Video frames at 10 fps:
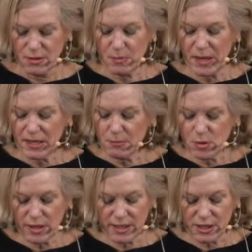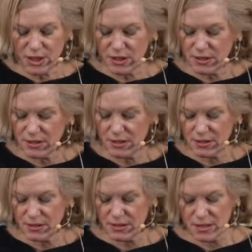could pay the mortgage.
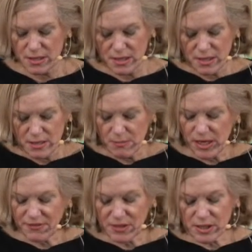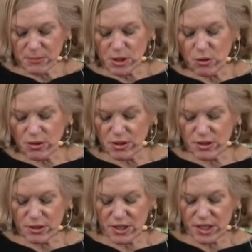But after some soul
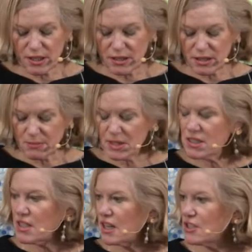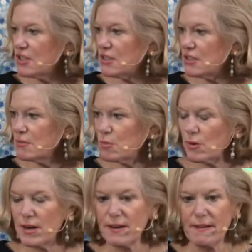searching, some discussion, some
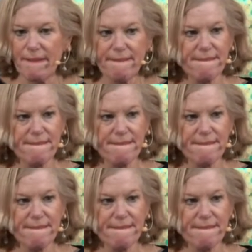prayer,